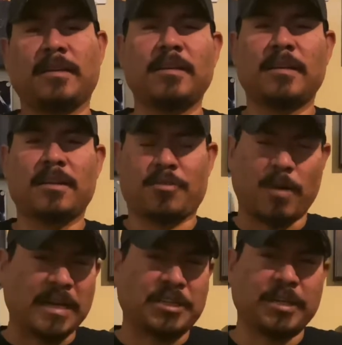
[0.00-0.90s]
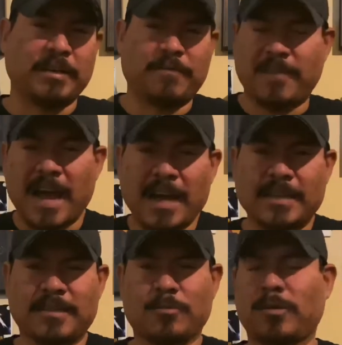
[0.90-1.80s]
thrashy, fast
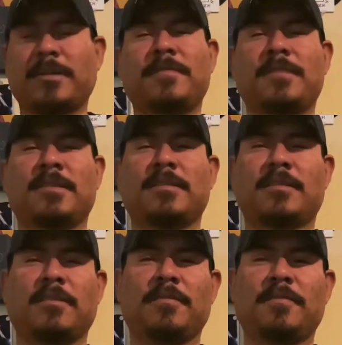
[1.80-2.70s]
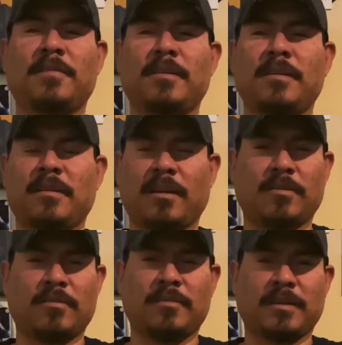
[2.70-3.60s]
riffs and stuff.
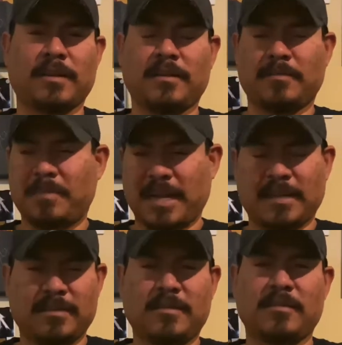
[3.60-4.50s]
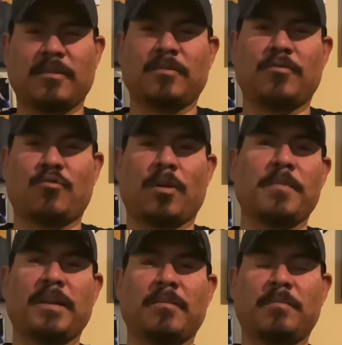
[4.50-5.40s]
Fucking the best,
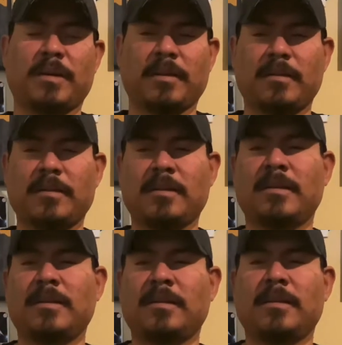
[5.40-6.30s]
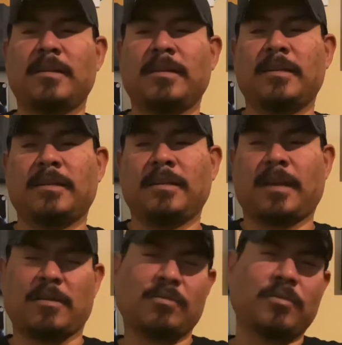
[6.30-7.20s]
drumming. But I
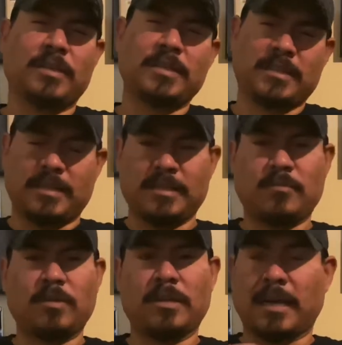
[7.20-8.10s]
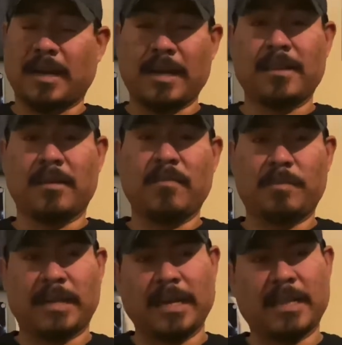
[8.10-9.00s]
don't know, this one I love, but
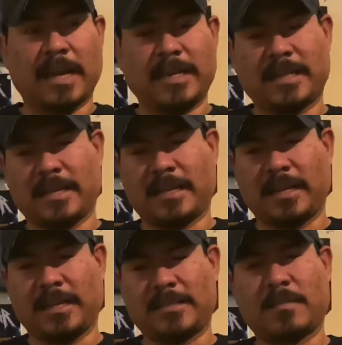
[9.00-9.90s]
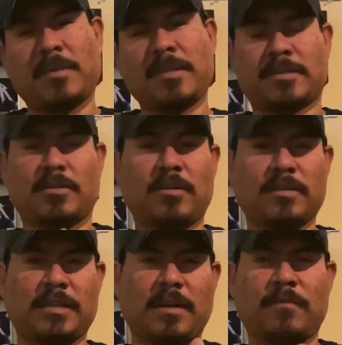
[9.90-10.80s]
I like that some of the songs
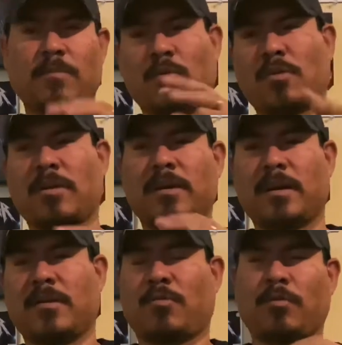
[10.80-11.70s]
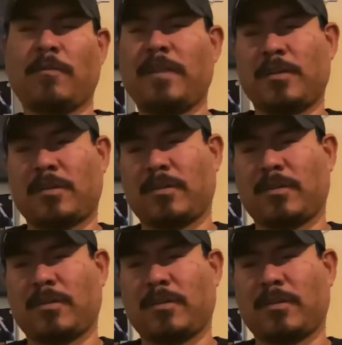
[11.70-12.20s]
have a more groovier,